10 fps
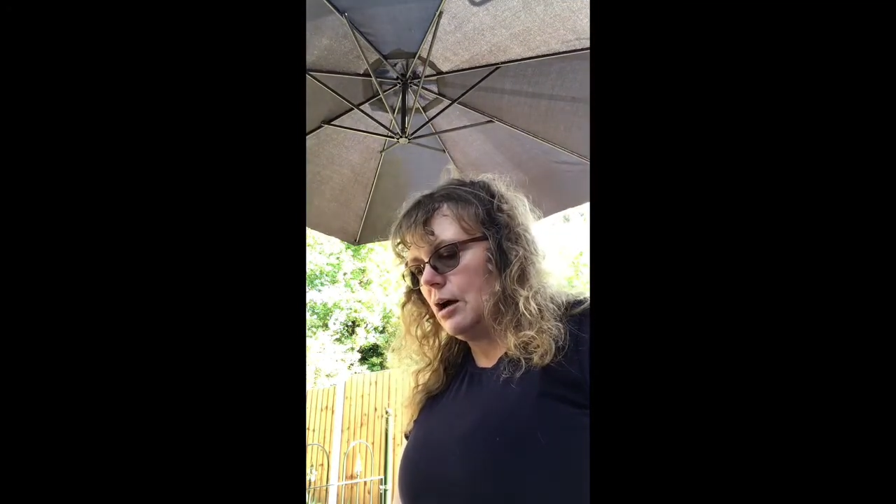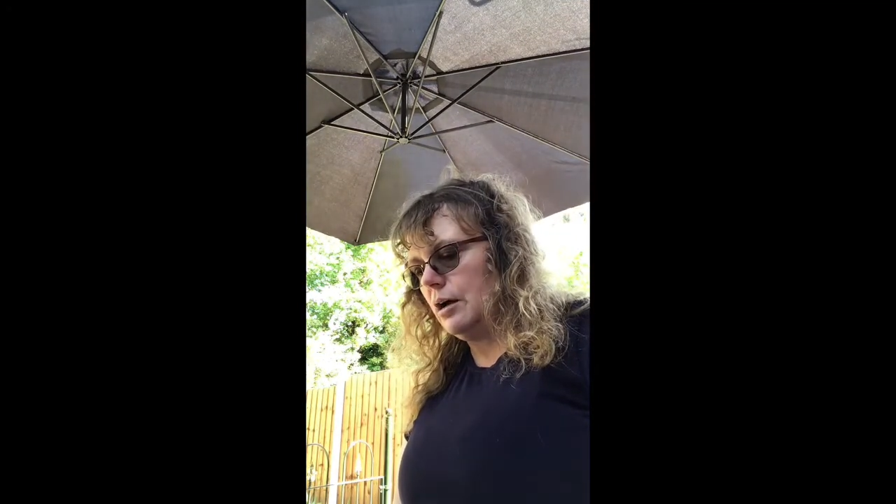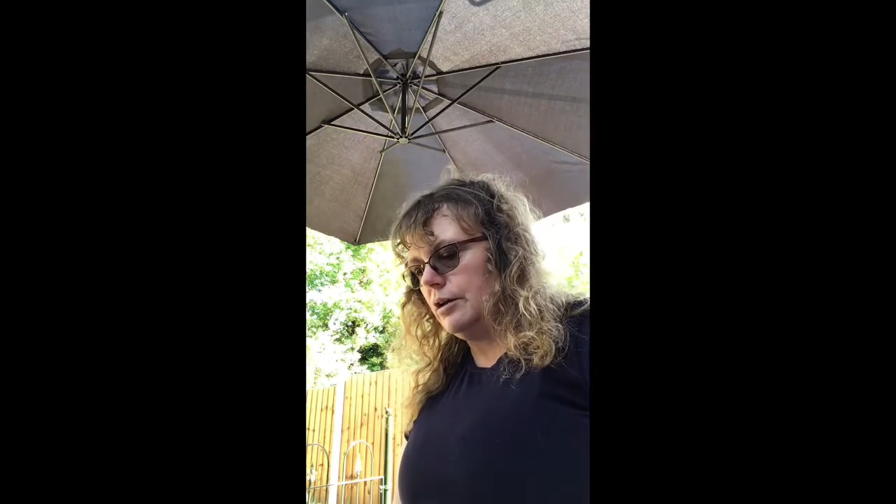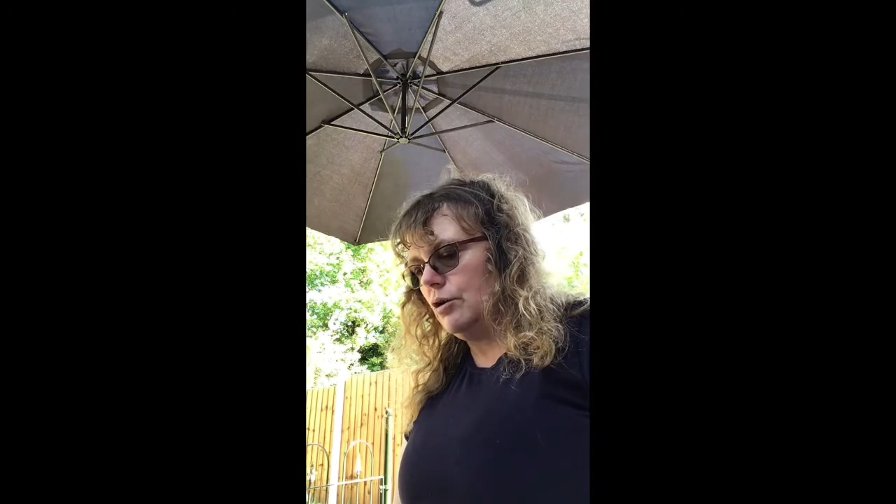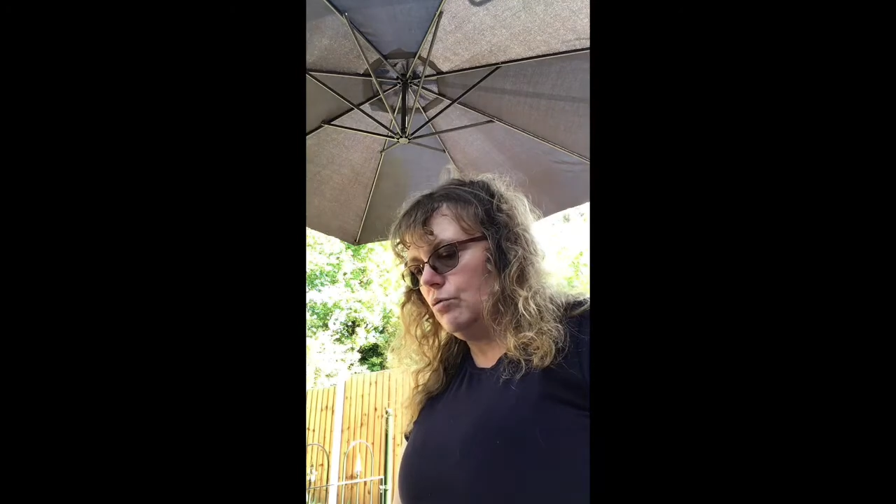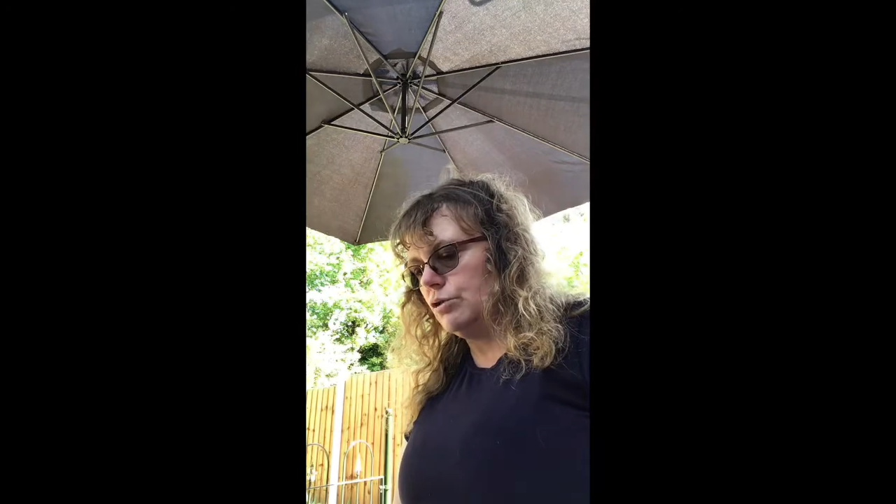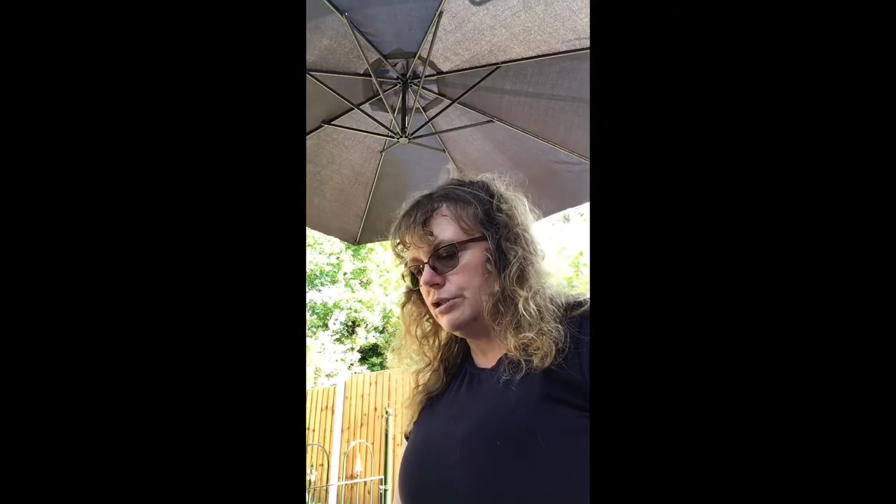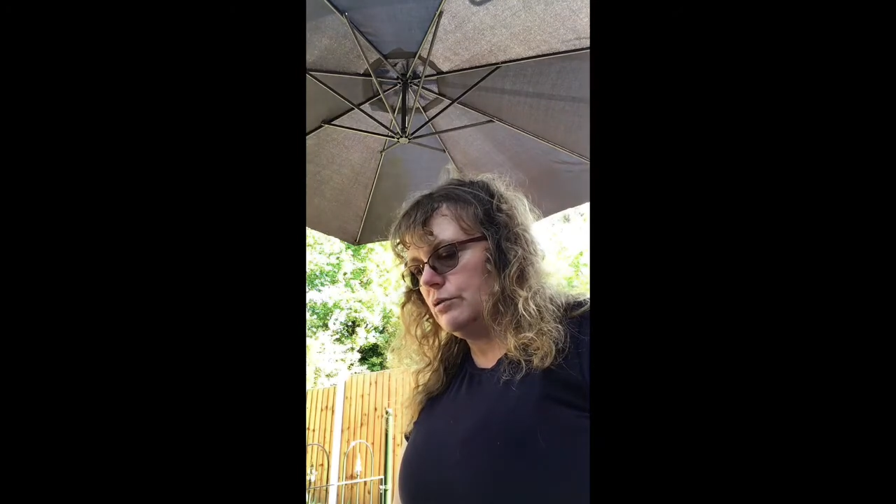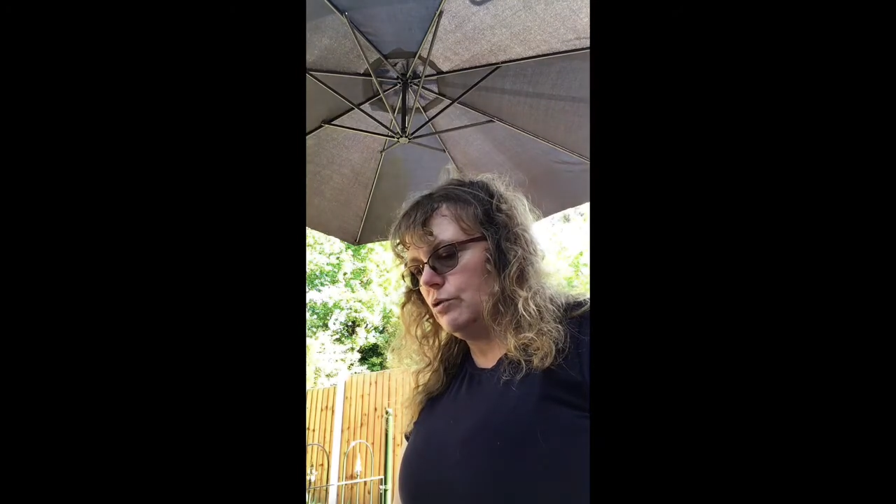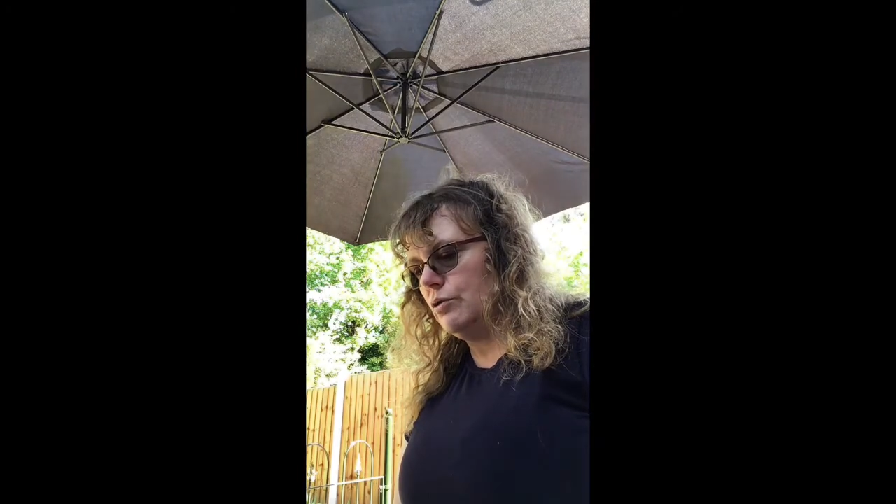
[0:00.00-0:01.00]
I know
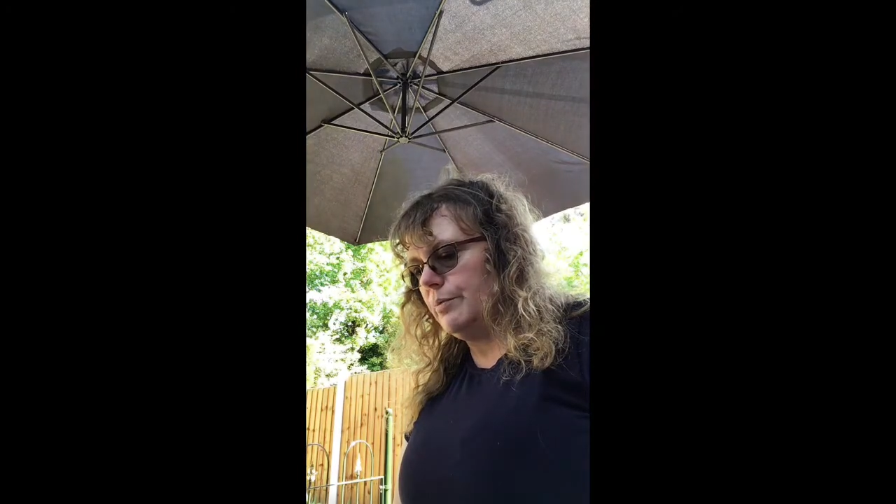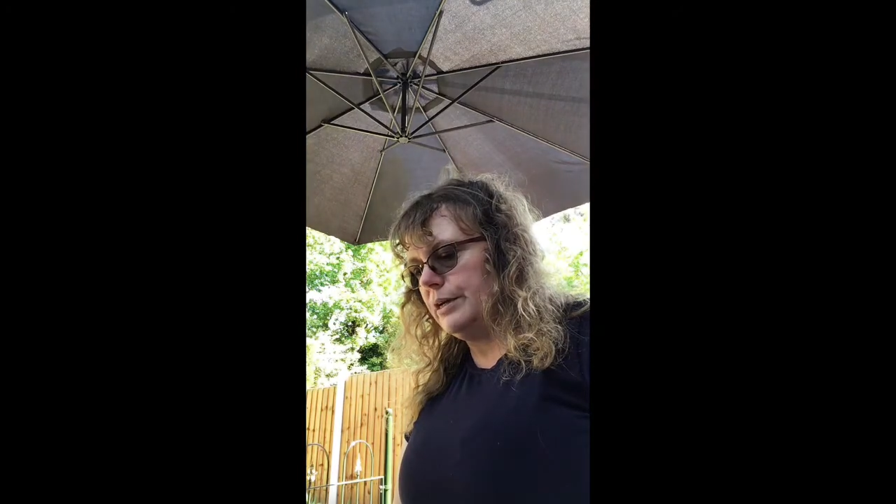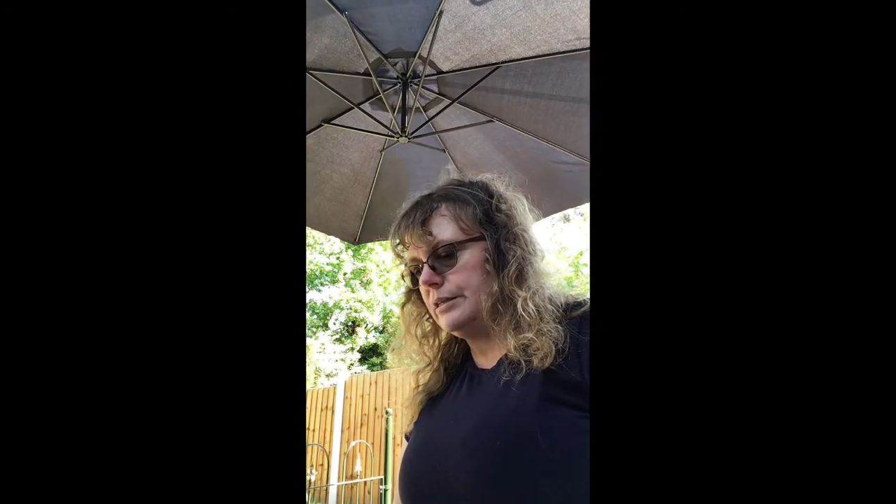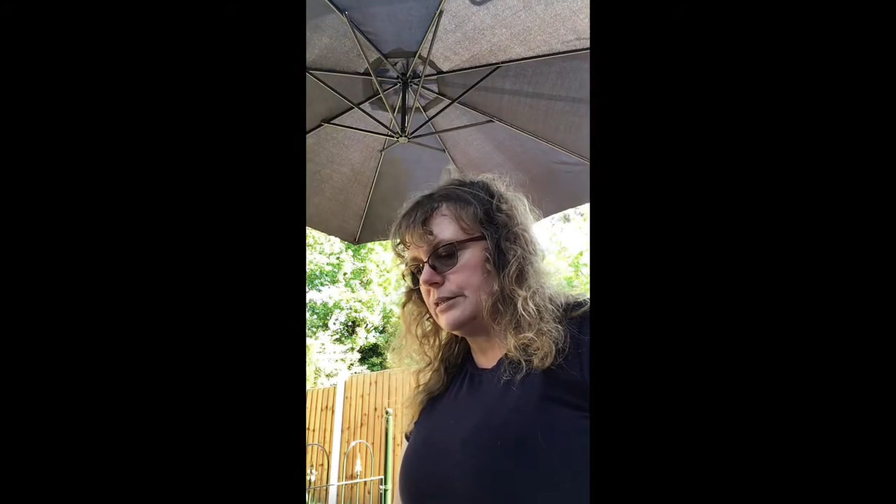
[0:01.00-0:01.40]
what it will be,